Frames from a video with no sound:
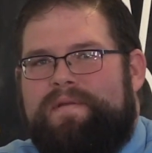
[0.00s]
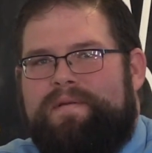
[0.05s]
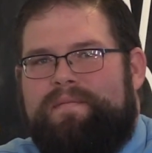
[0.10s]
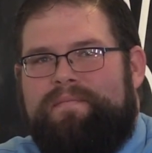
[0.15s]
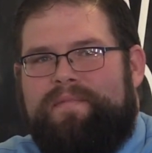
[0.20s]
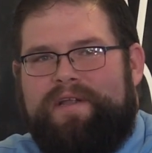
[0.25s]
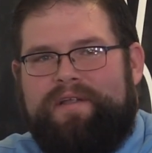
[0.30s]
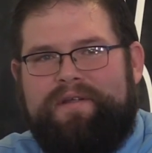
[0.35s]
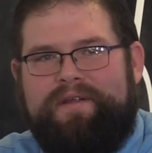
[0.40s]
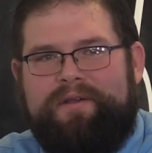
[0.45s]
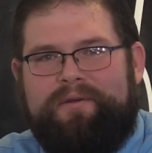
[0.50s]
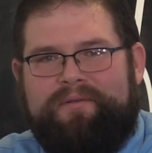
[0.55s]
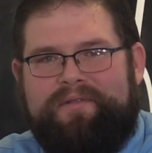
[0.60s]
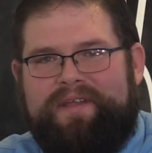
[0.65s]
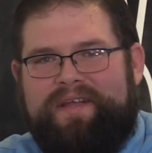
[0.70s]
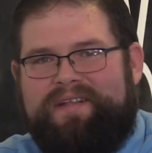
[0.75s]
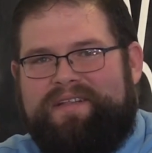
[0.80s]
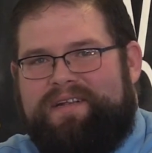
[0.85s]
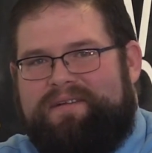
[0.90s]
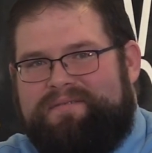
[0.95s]
Brother, you don't
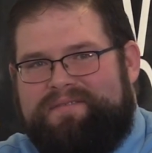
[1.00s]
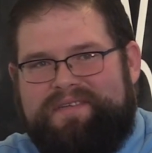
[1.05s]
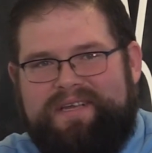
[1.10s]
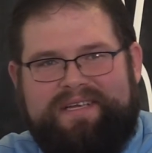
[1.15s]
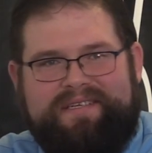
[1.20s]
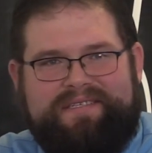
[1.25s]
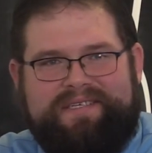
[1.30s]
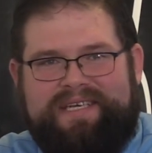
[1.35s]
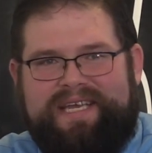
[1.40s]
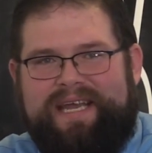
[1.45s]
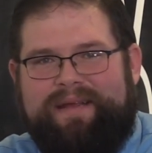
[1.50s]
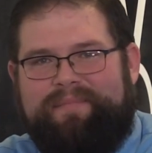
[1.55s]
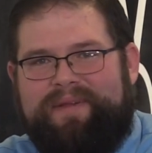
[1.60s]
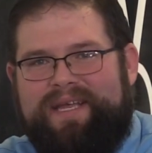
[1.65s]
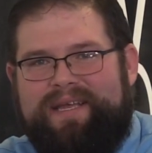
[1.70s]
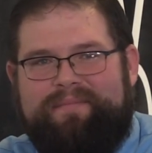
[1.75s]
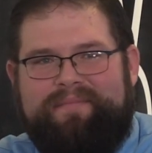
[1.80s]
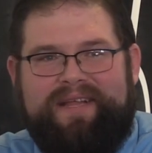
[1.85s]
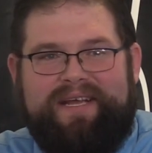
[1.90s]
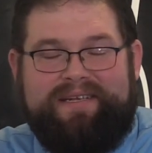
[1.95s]
think there was things that came to
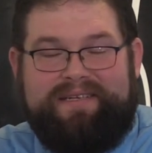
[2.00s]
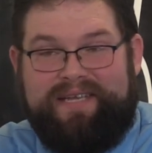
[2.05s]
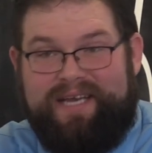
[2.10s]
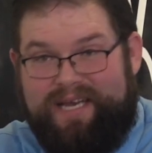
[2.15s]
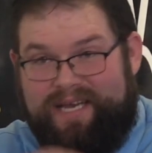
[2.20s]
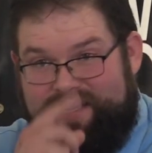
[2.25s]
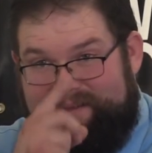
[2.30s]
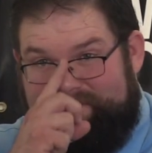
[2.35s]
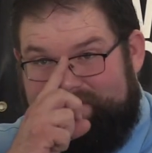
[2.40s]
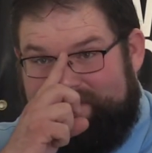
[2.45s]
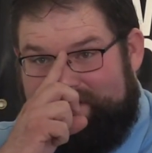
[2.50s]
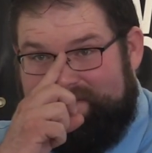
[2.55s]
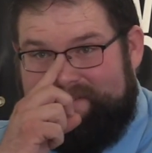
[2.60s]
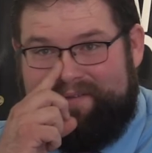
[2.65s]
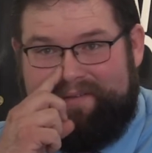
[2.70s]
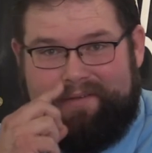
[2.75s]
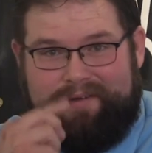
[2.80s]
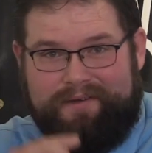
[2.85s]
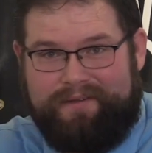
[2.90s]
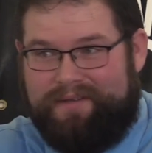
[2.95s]
him that time,
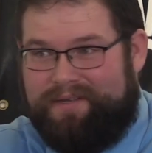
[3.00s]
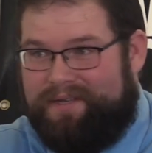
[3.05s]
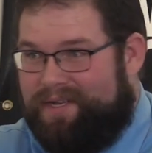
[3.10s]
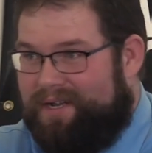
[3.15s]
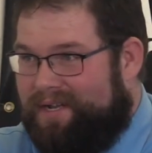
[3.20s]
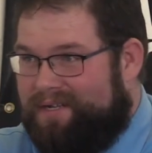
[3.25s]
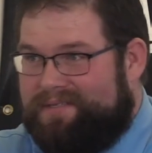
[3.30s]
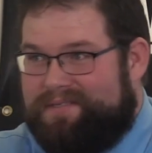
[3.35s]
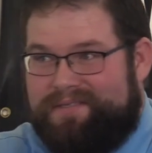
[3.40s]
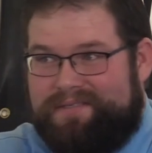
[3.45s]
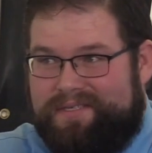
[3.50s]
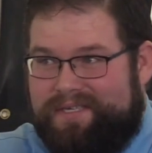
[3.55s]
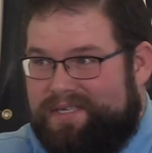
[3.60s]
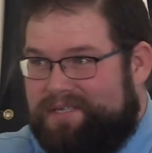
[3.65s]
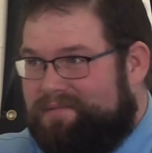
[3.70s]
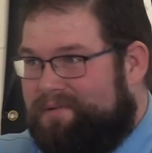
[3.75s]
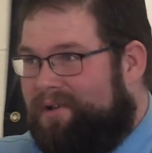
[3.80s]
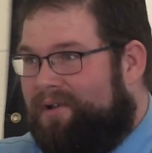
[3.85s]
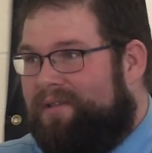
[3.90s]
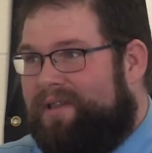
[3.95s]
all the
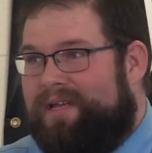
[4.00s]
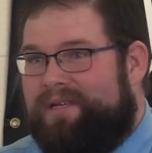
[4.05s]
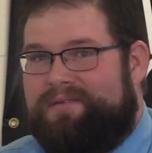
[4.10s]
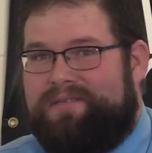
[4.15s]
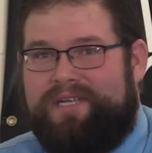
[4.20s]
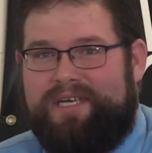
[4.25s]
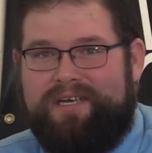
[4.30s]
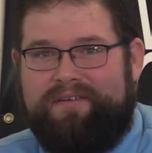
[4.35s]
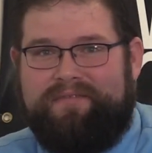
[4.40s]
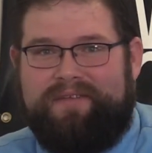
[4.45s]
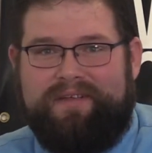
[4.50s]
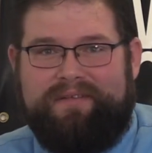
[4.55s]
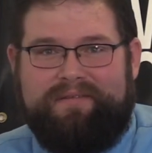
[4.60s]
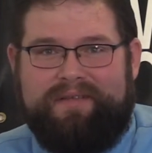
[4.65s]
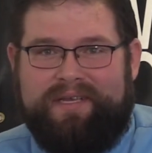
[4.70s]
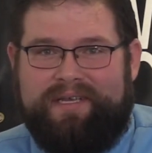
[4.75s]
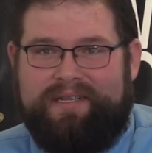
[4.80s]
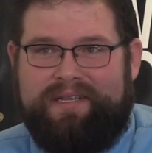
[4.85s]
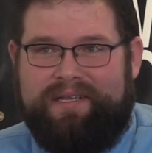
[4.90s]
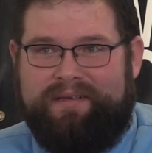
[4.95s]
Gnosticism and all that stuff that,
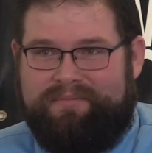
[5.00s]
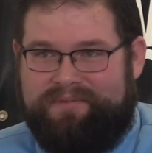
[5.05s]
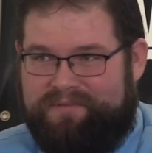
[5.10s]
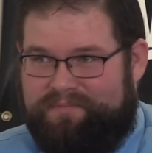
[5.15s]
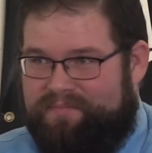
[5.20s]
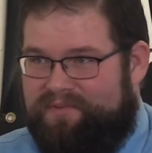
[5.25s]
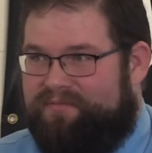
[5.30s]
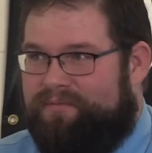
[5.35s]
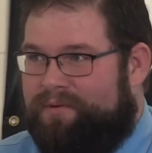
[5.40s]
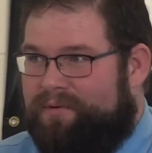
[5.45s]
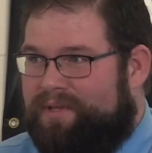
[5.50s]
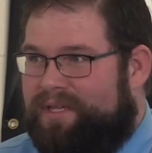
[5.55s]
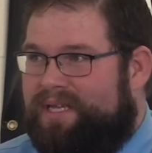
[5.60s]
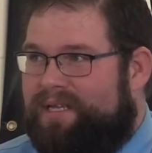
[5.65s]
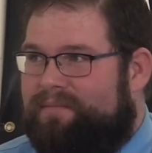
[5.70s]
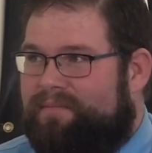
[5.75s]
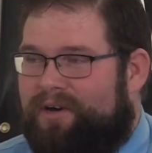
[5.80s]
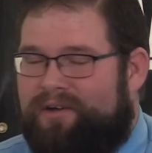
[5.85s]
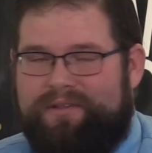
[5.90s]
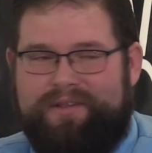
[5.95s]
that, that was before
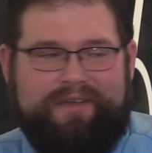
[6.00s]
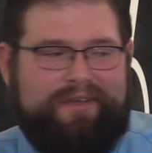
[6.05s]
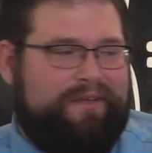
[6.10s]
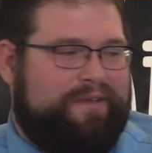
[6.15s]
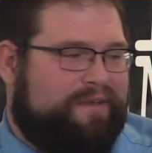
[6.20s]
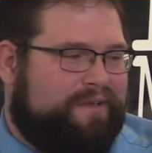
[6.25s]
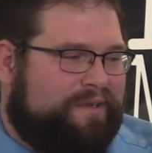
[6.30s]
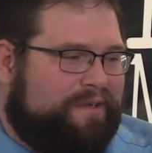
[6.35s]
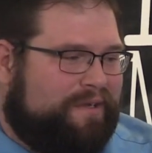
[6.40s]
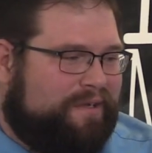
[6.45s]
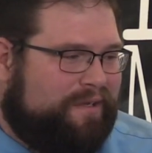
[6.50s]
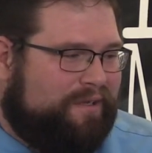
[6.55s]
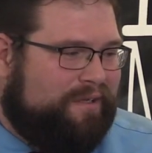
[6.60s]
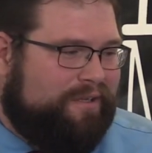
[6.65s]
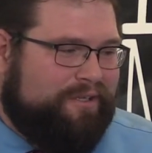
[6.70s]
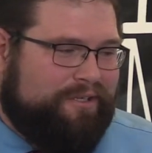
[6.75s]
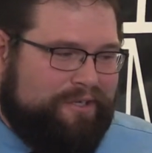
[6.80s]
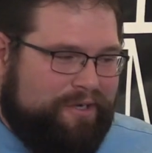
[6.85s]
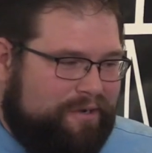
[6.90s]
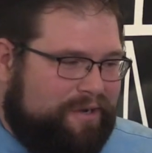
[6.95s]
them, all the,
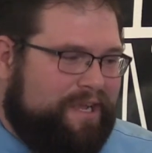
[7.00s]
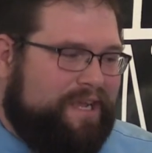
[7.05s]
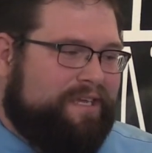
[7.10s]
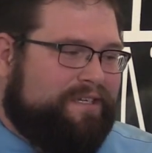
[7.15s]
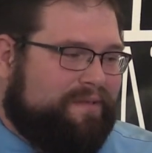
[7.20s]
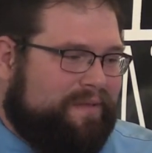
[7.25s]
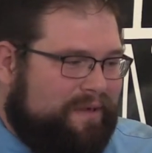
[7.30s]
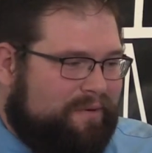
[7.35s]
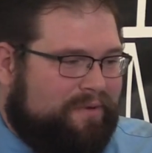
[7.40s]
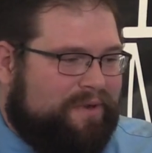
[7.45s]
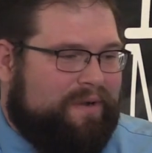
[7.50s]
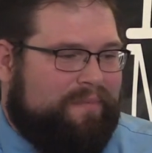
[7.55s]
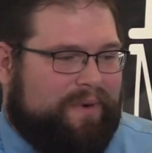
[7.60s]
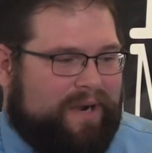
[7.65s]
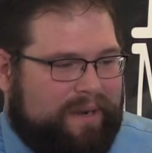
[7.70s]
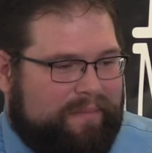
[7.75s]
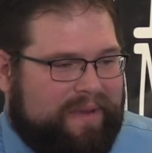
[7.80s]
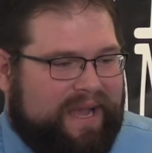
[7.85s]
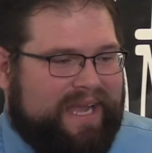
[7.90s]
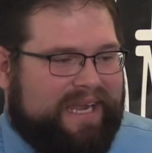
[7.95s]
the Judaism they wanted to
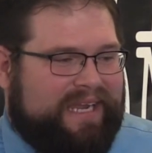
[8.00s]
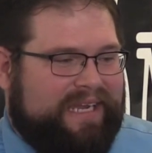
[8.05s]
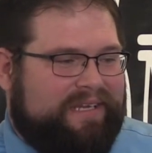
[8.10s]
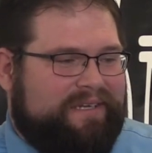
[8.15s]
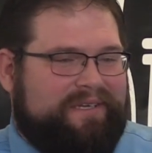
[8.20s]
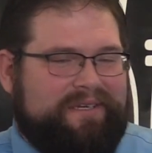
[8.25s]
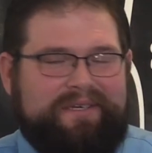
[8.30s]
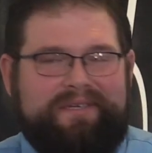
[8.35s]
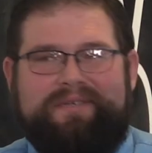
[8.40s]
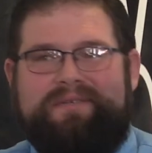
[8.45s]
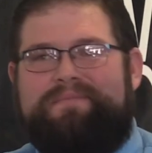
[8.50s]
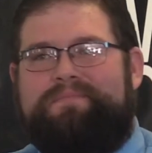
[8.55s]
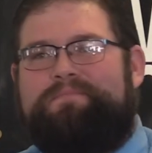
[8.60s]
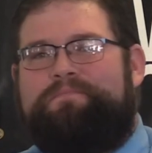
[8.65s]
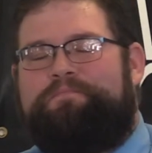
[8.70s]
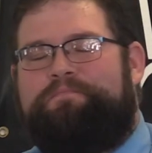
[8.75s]
bring back into it?